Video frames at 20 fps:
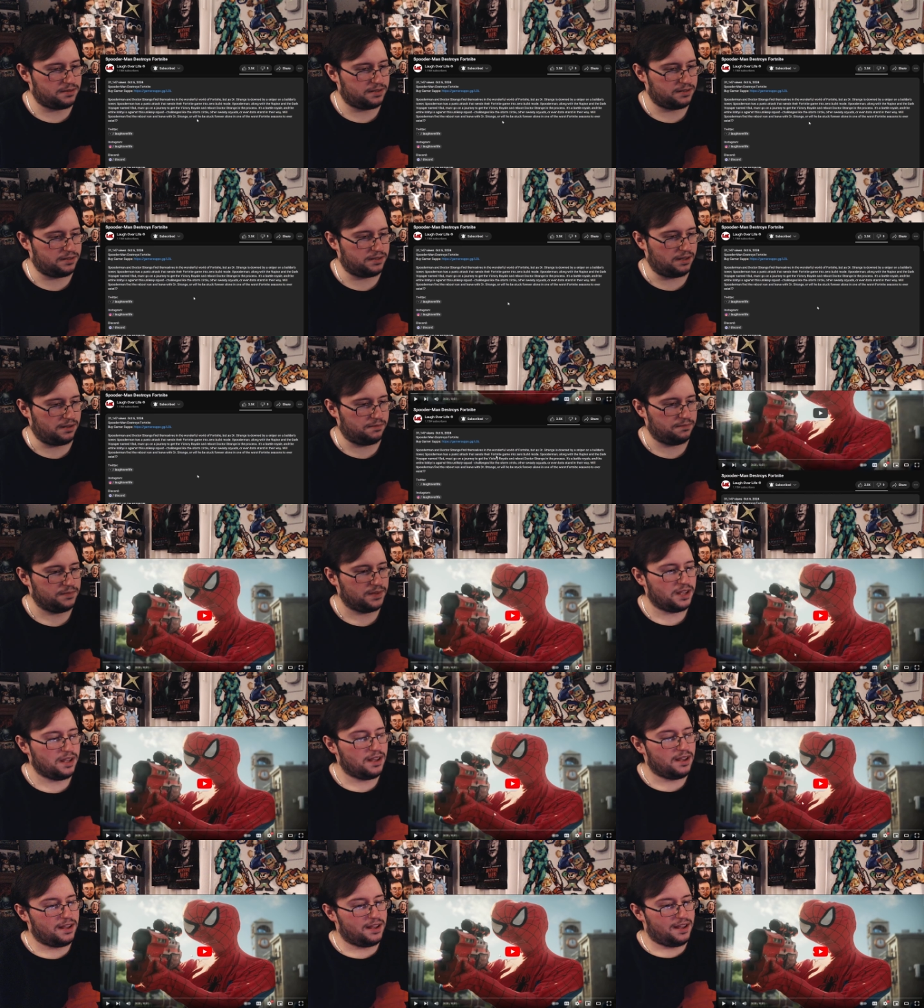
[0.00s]
No.
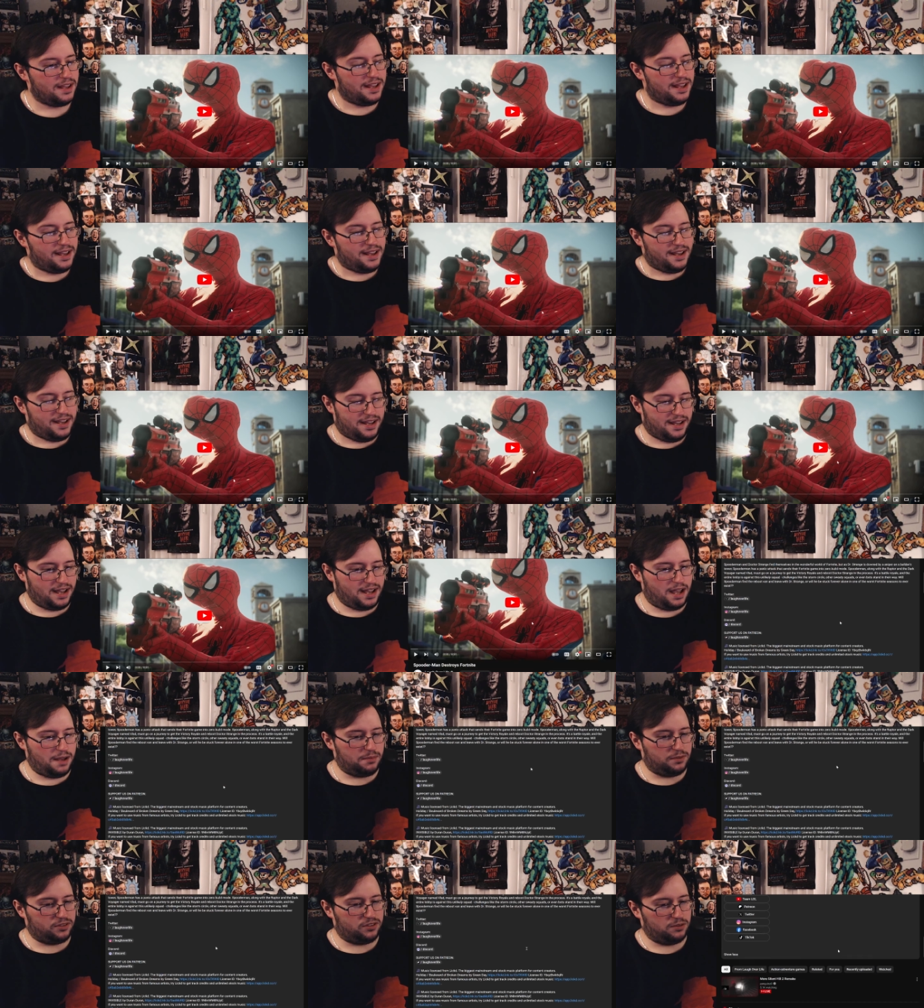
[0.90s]

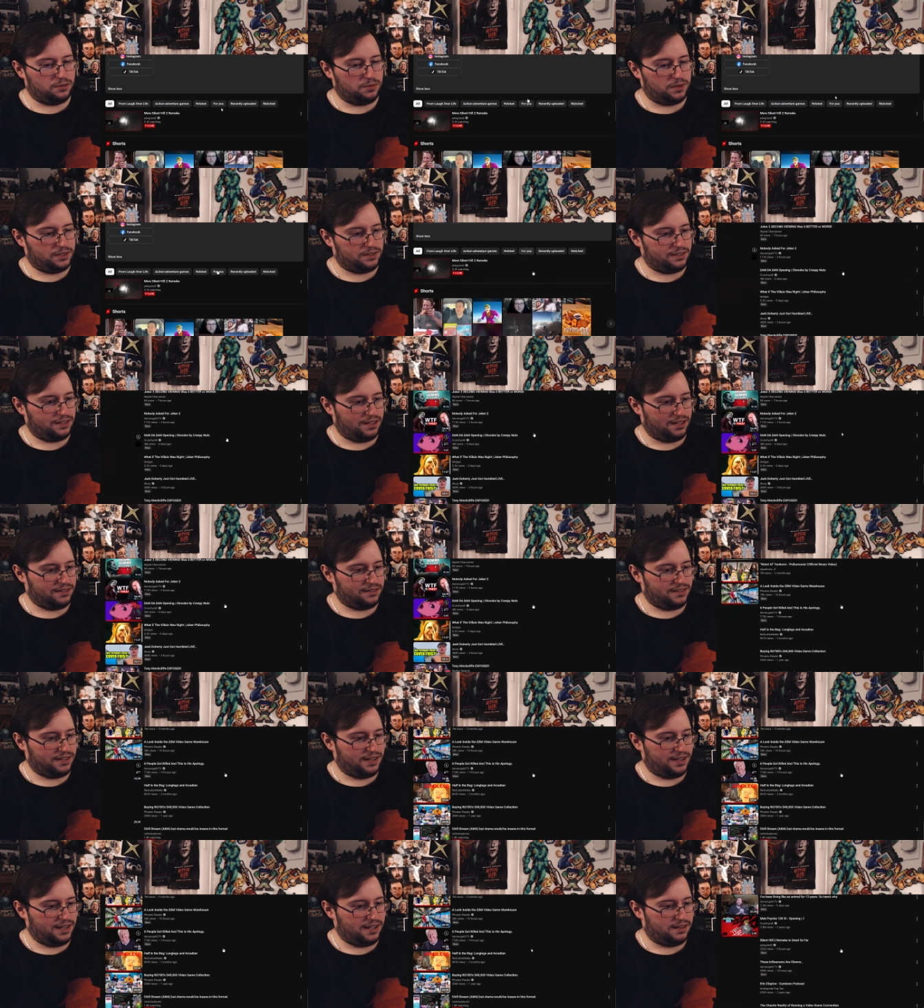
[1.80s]
I'm assuming it's Solid
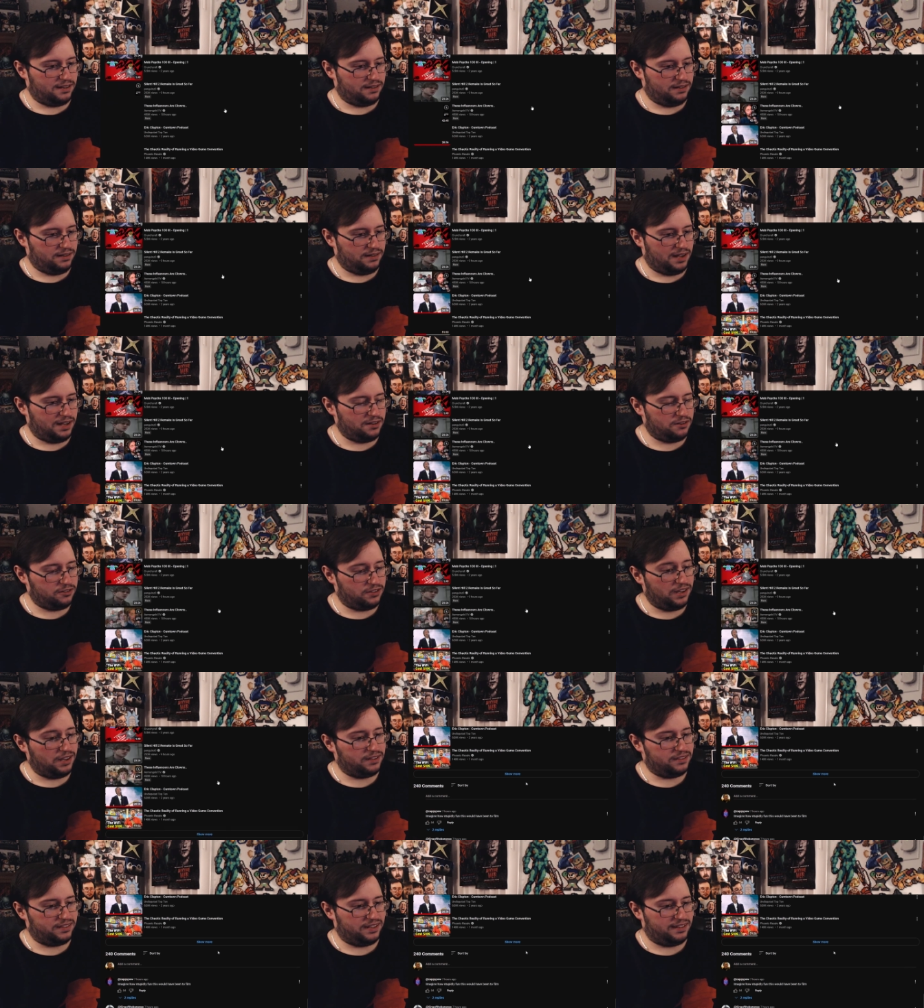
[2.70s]
Snake. I don't know. I know
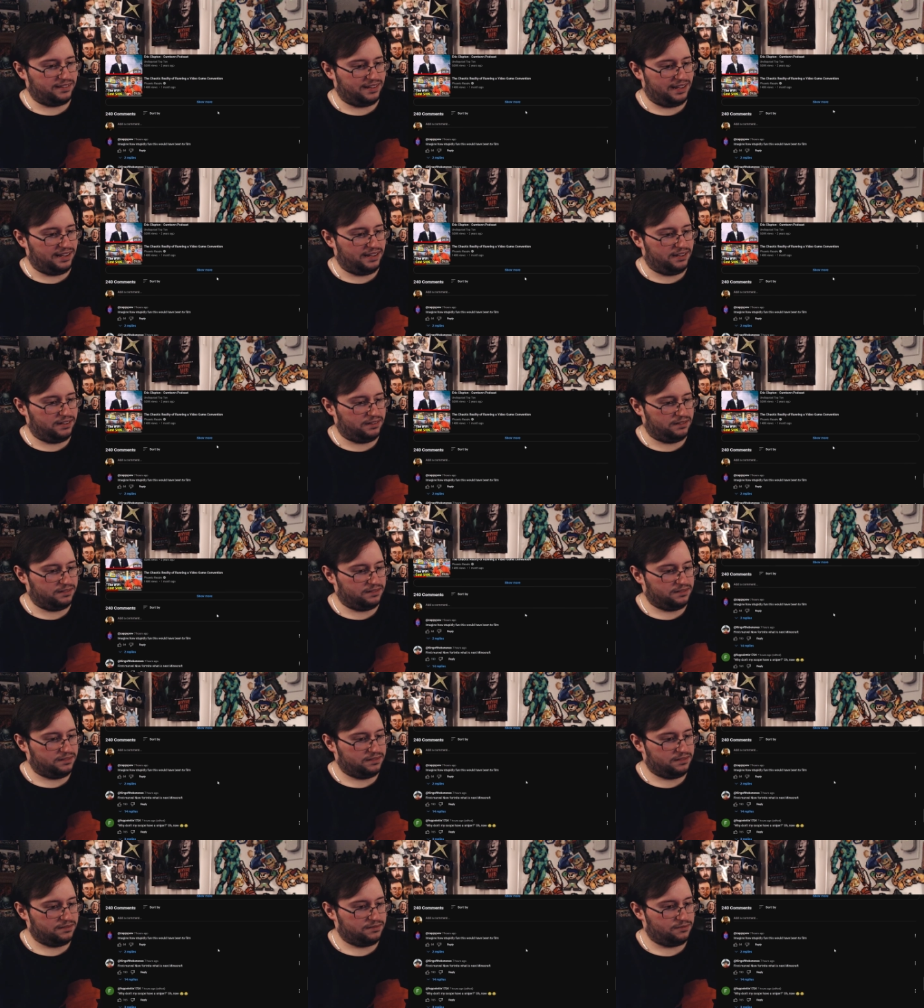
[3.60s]
Solid Snake's in
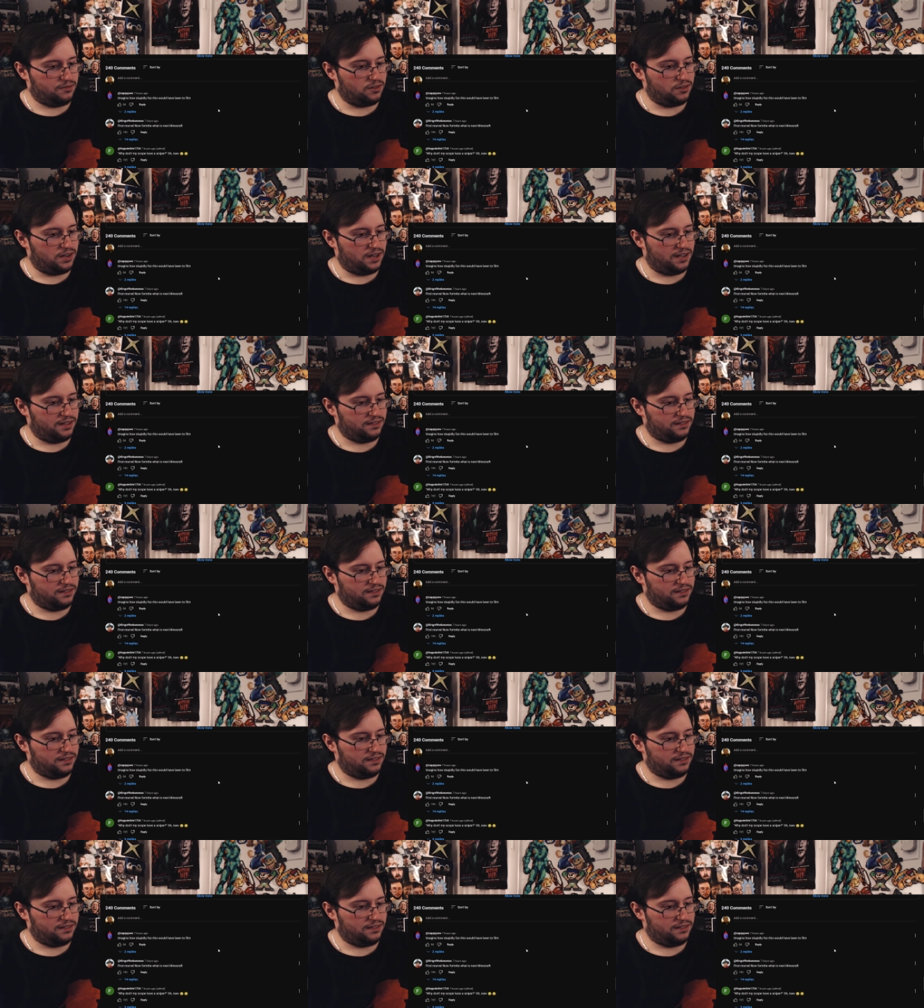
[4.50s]
Fortnite,